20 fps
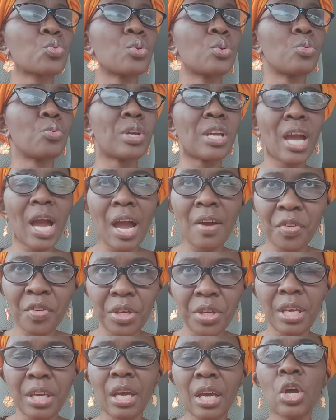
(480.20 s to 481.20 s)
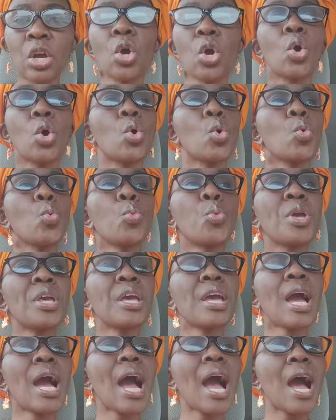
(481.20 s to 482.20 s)
we have here,
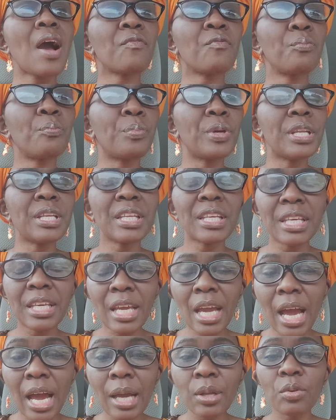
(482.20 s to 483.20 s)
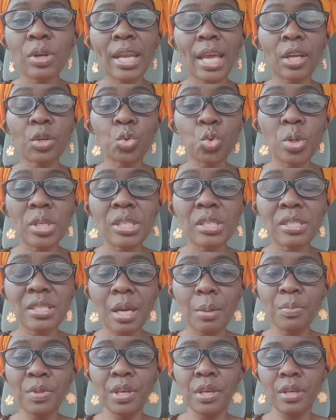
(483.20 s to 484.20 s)
we have been here like
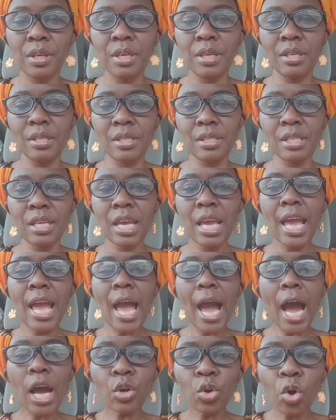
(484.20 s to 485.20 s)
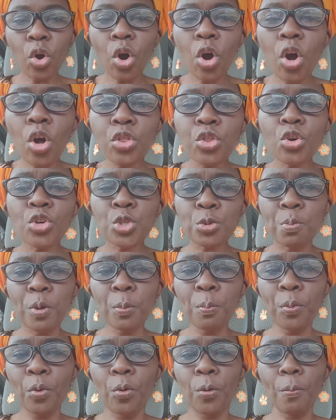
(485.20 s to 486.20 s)
20-something years. And all those
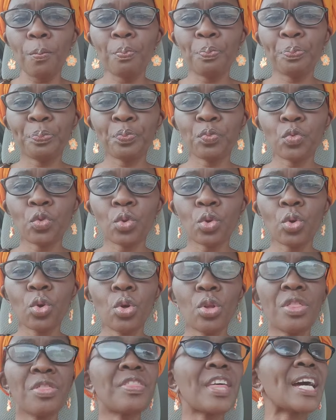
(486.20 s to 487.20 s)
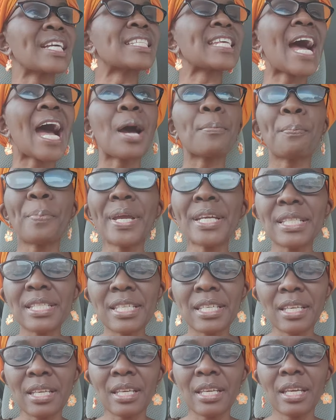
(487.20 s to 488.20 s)
people that are
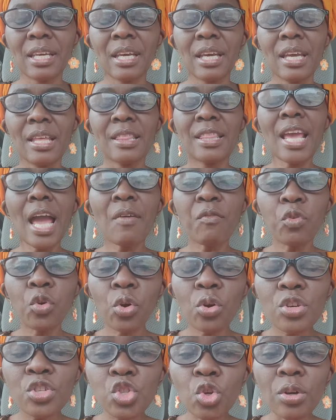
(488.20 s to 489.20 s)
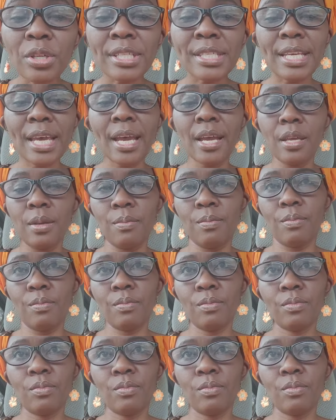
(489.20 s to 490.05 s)
petty, they have lost on time.